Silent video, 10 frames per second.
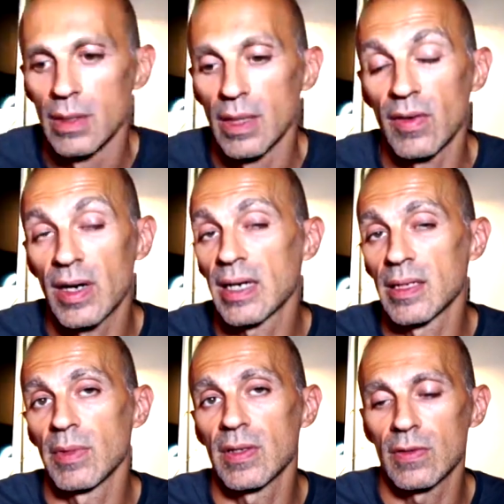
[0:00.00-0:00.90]
In regard to
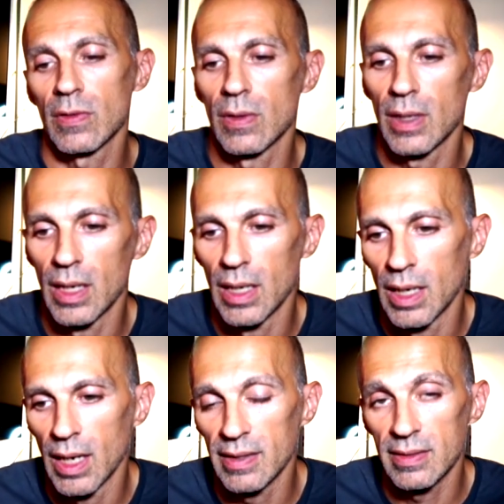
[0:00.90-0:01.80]
the midsole,
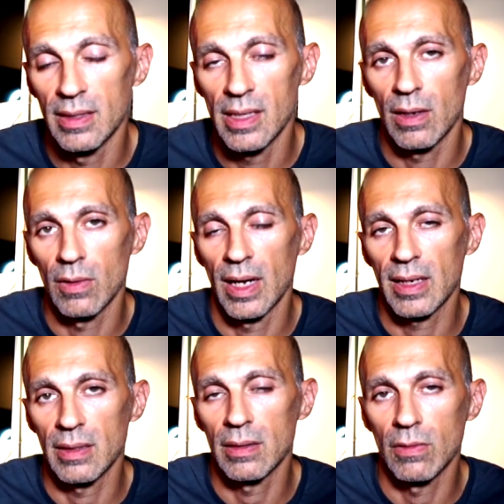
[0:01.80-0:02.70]
as the data
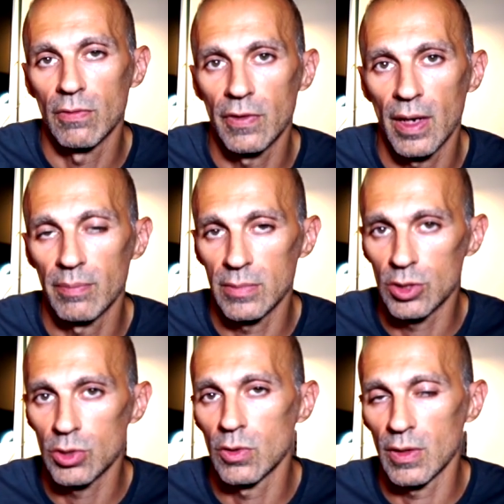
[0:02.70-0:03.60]
collected confirmed, the
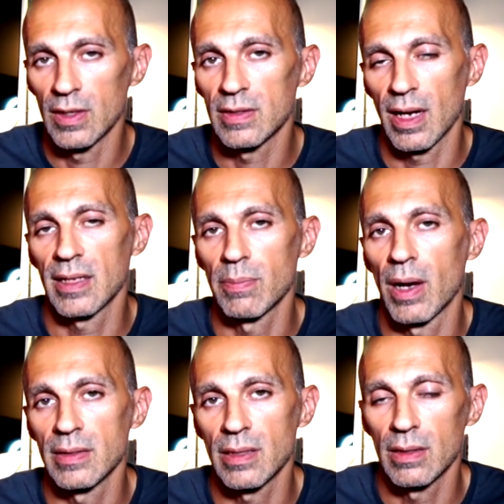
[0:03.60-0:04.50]
shoe is less
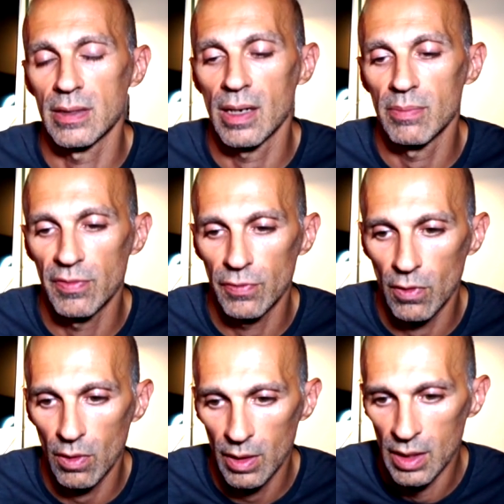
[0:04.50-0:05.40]
punchier than
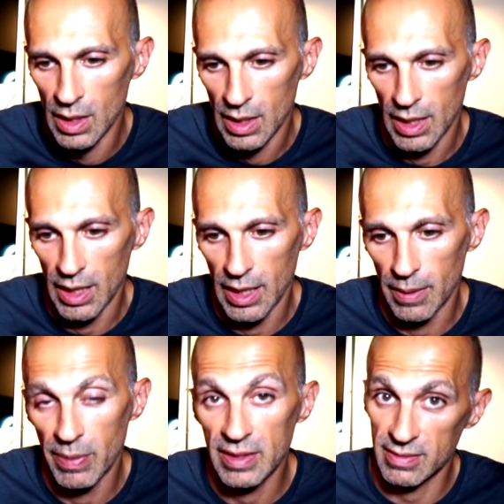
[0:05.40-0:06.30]
before,
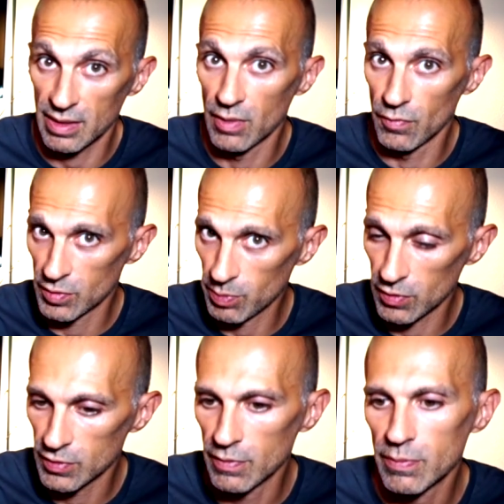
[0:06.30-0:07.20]
but still
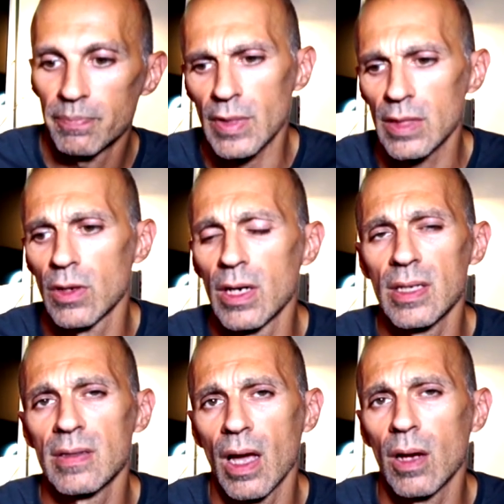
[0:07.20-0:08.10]
responsive. So it
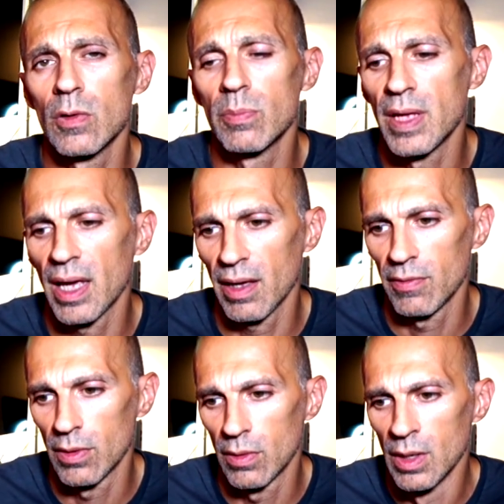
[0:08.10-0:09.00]
is a good
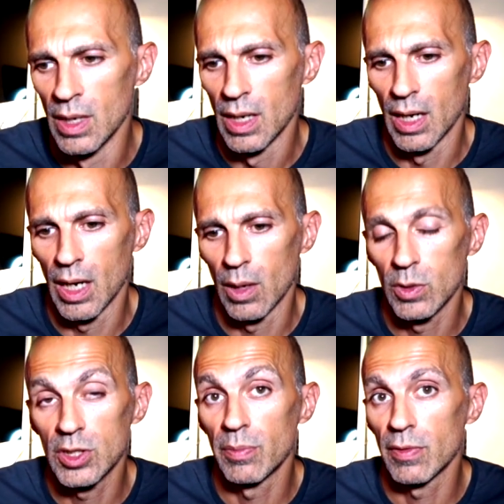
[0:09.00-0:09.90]
behavior
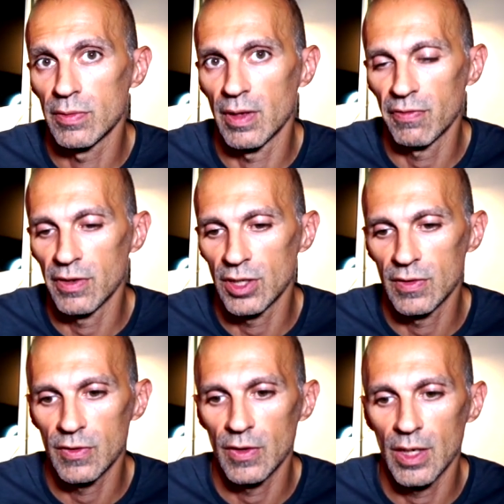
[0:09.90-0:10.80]
which improved the
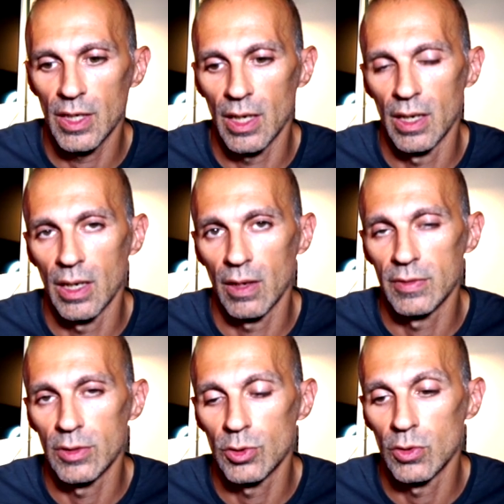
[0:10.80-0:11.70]
efficiency of
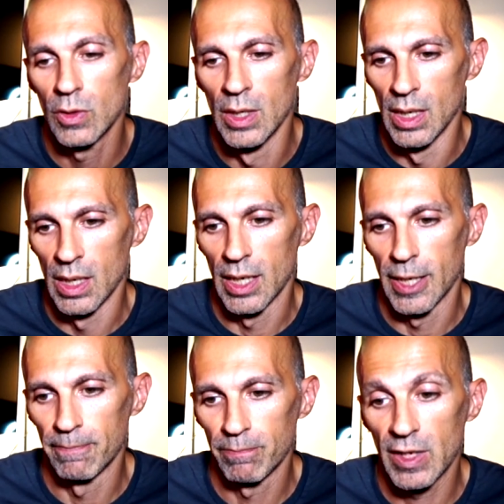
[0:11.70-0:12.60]
the shoe. The